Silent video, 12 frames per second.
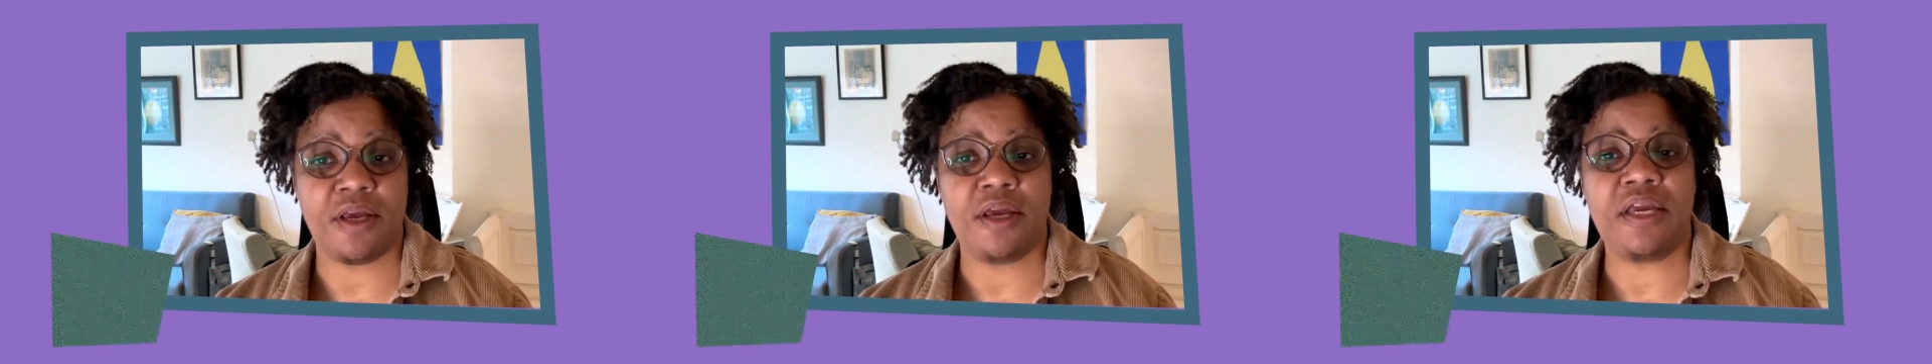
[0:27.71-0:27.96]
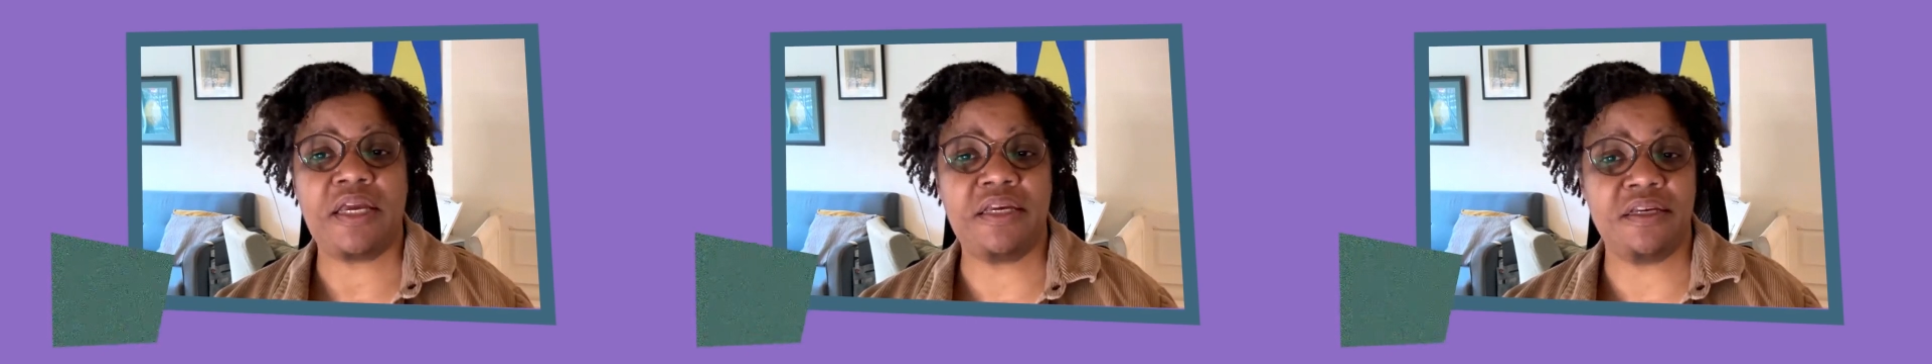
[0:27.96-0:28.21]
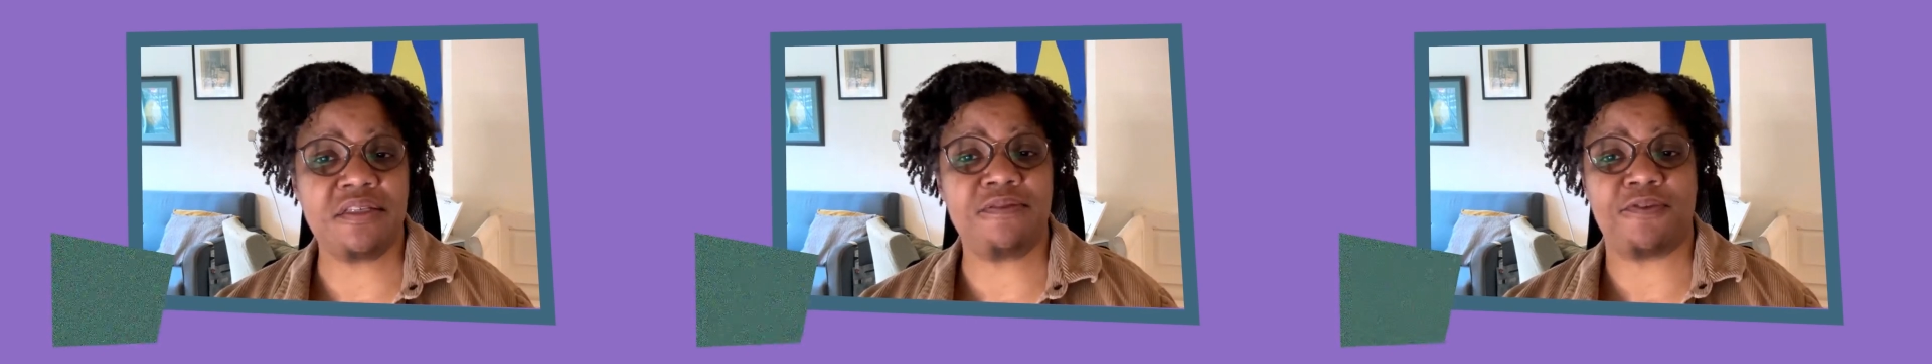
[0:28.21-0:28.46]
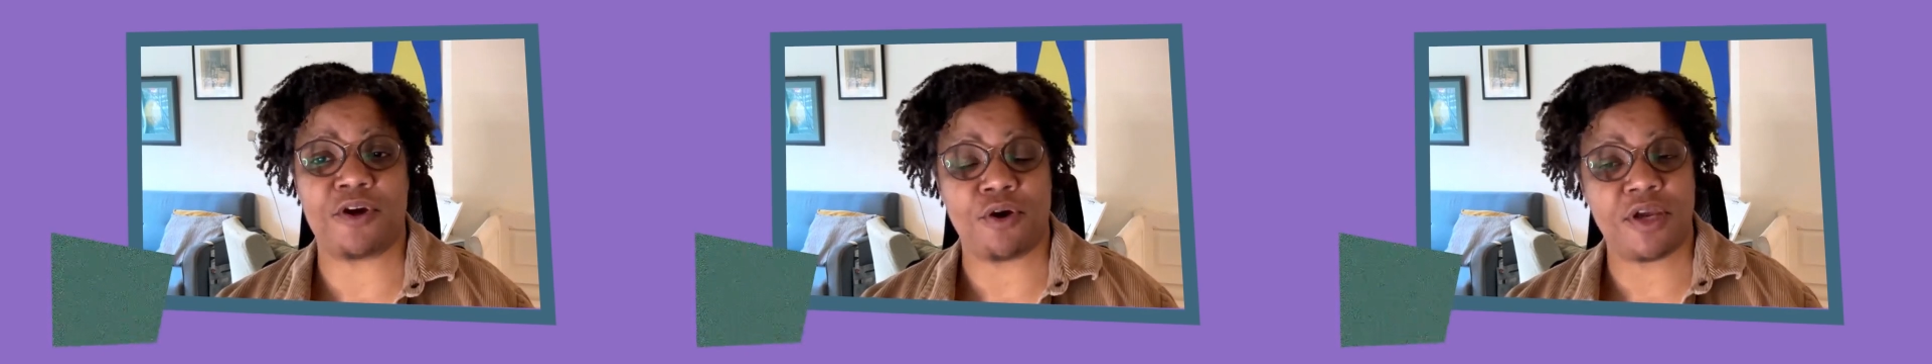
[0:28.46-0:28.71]
is
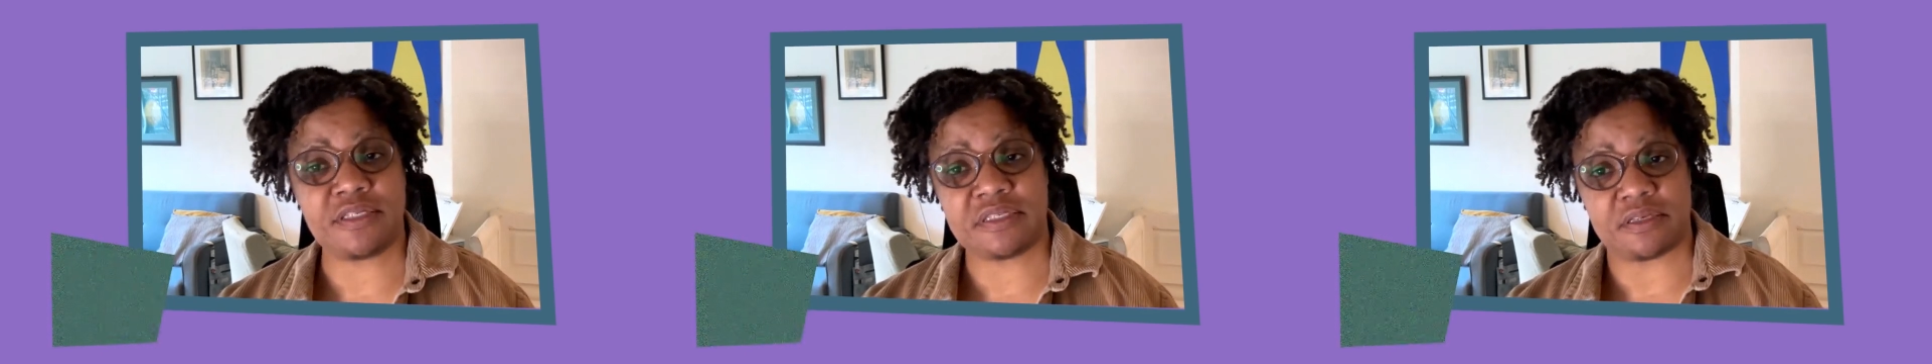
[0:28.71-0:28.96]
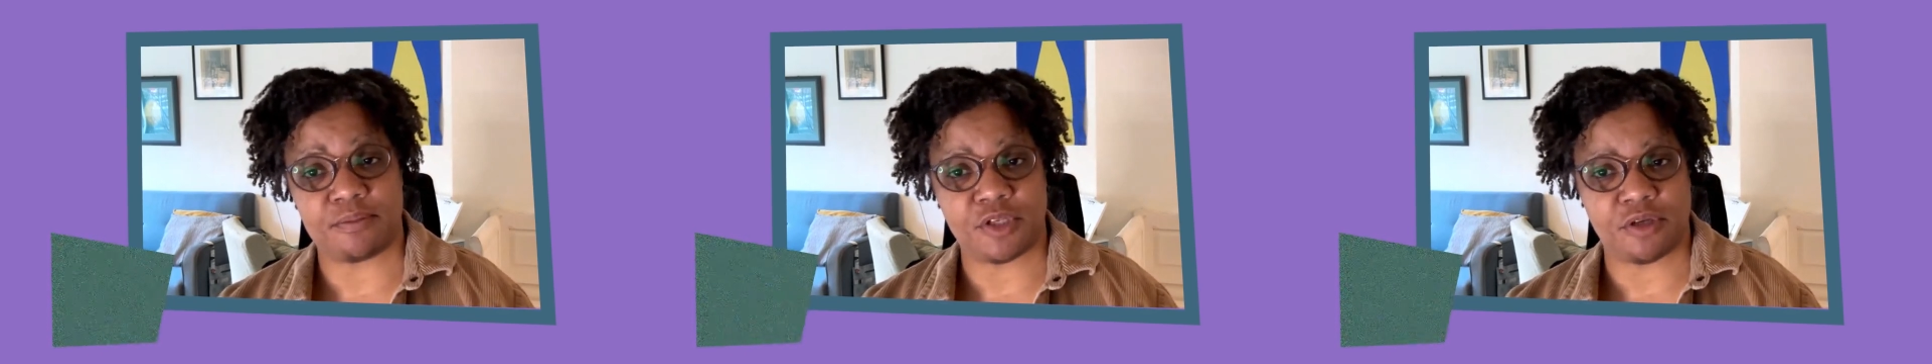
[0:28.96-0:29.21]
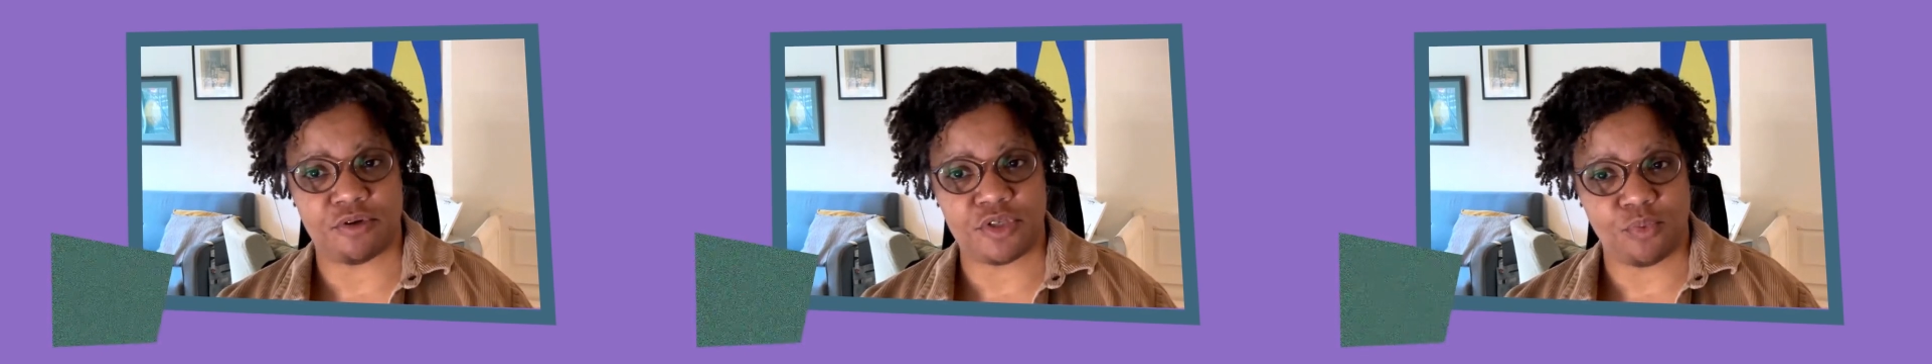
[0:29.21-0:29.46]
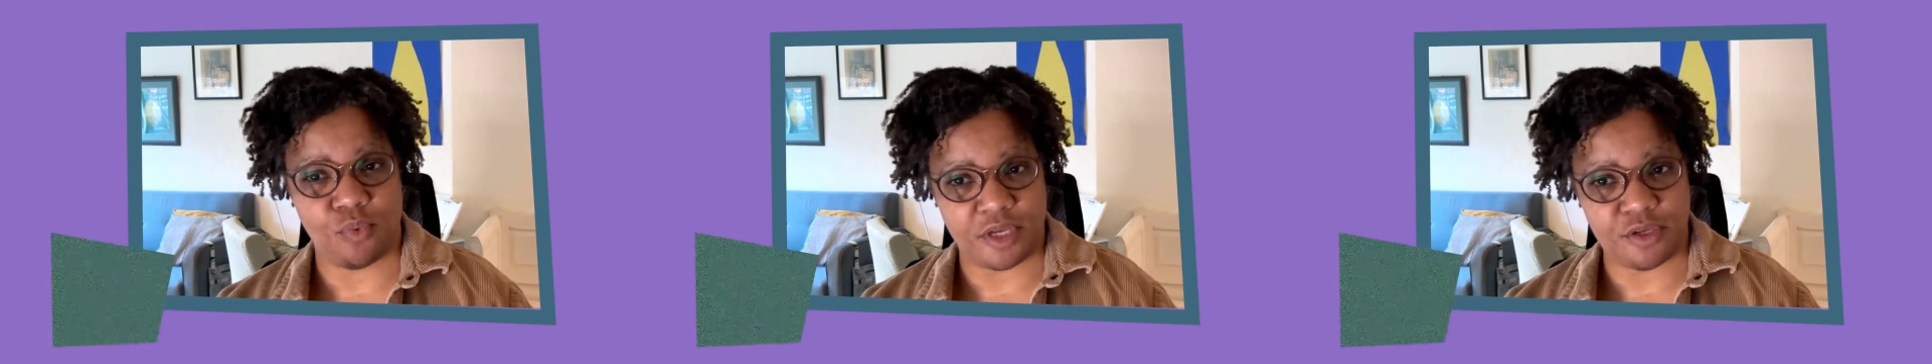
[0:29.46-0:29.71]
very similar to
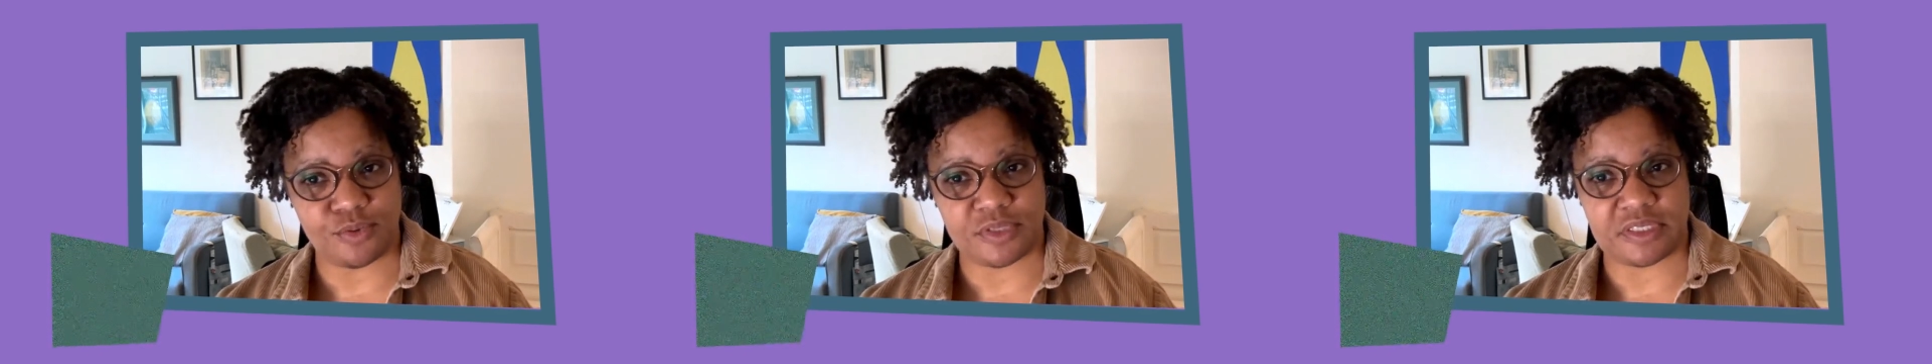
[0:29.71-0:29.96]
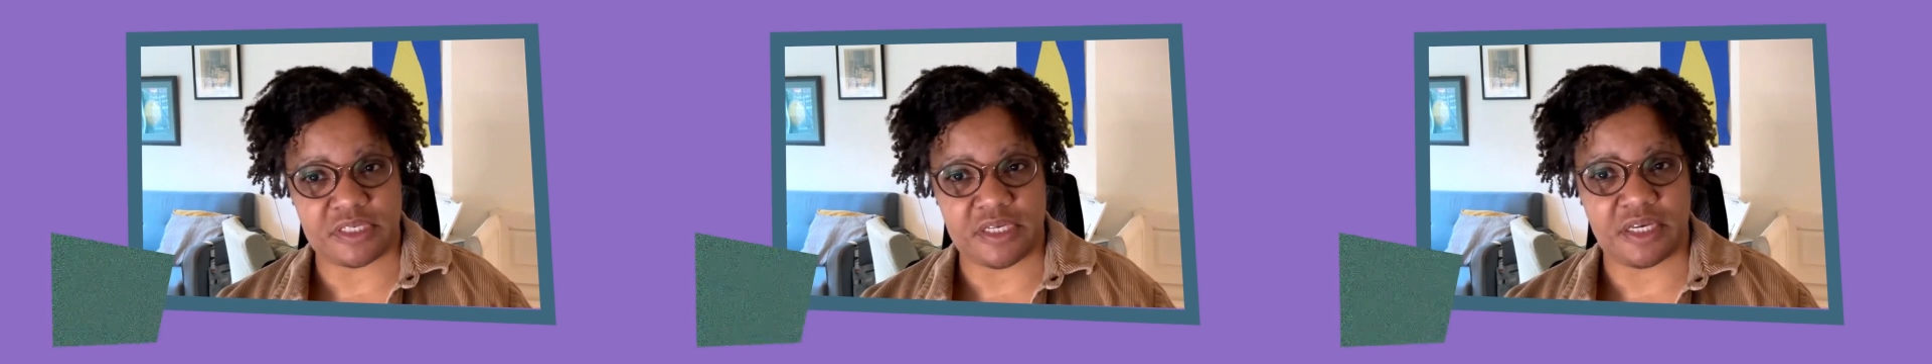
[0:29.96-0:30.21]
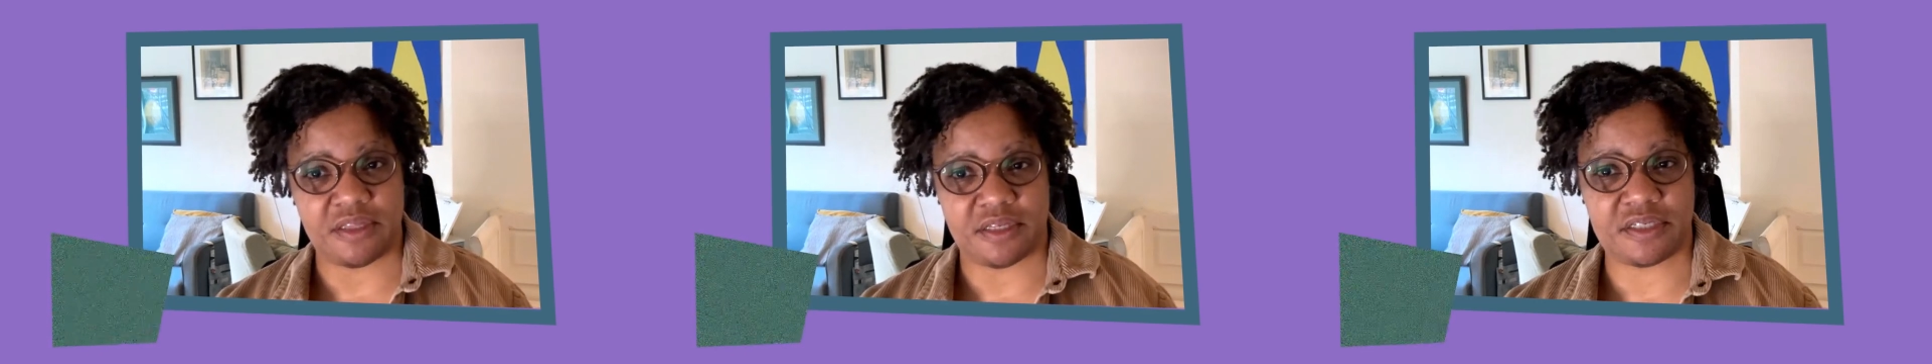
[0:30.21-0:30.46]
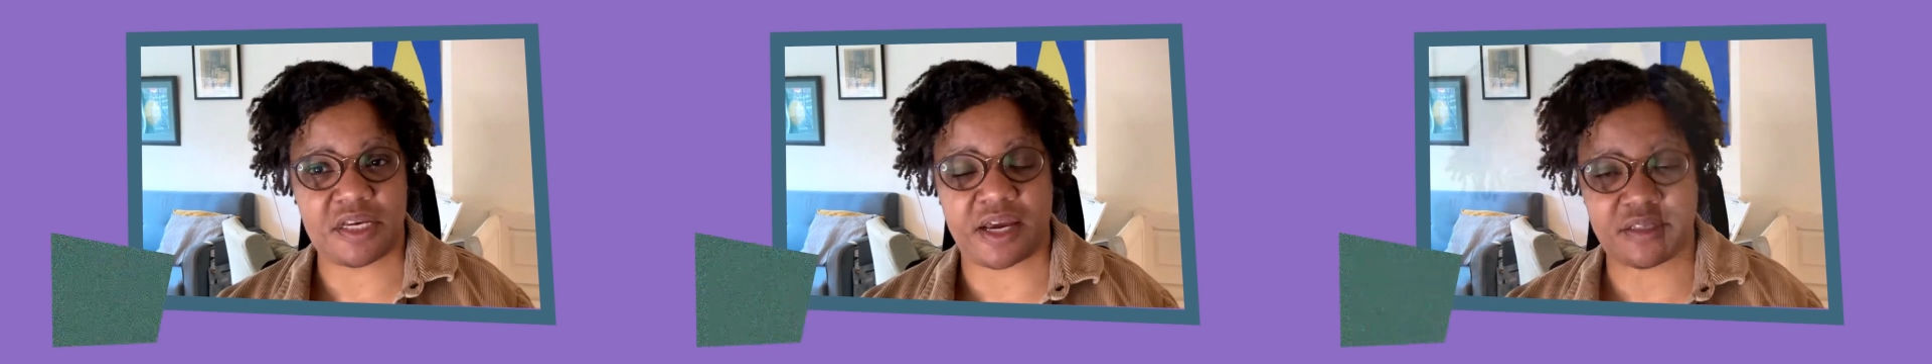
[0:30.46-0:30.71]
what you see in the
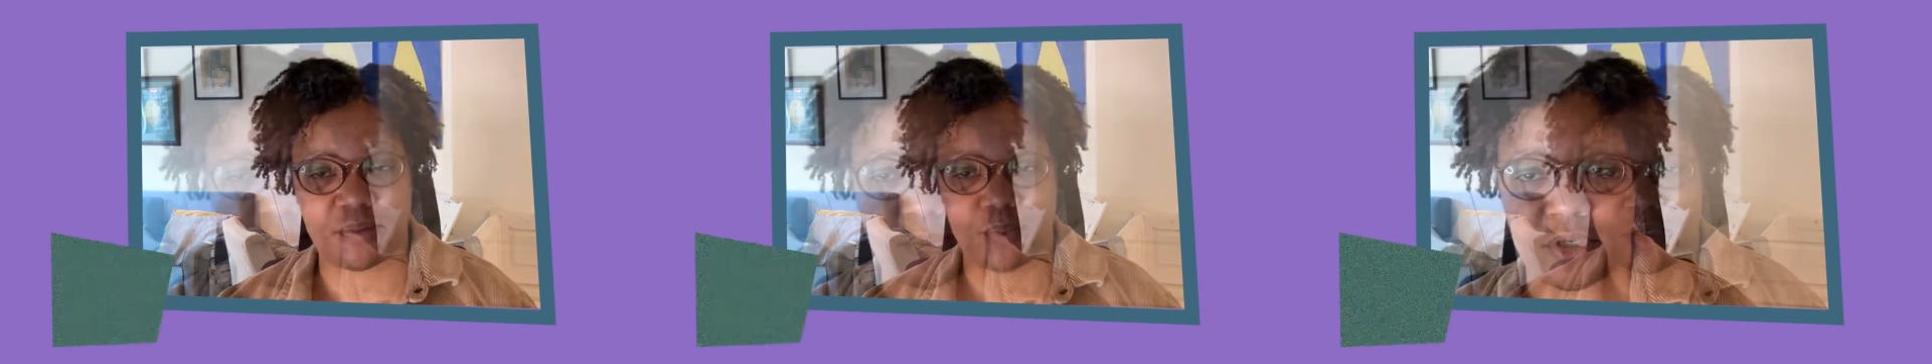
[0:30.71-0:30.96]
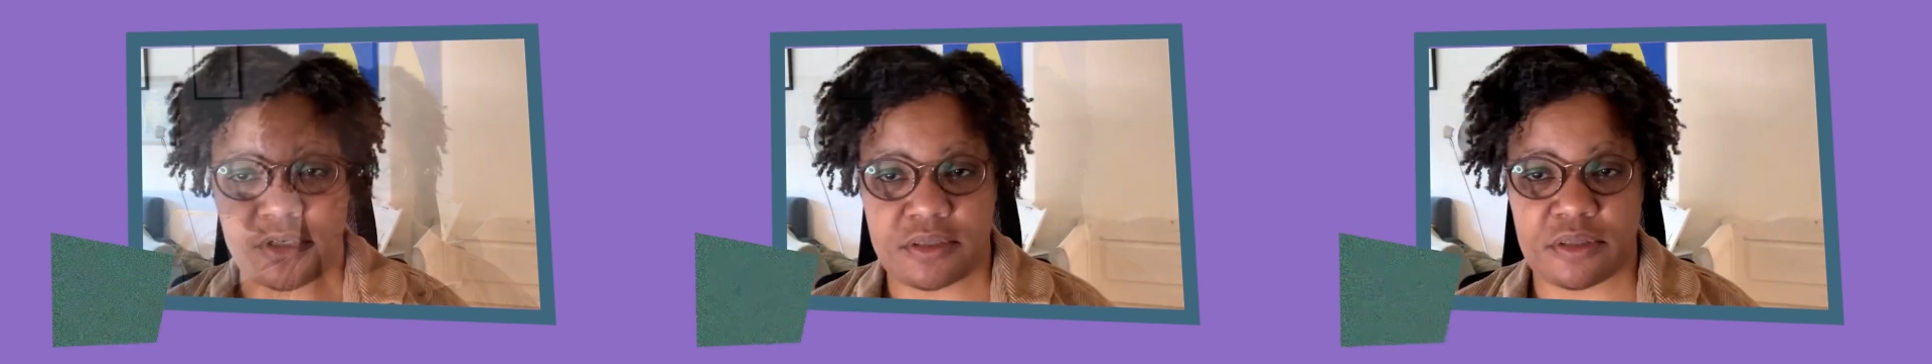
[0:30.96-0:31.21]
textbooks.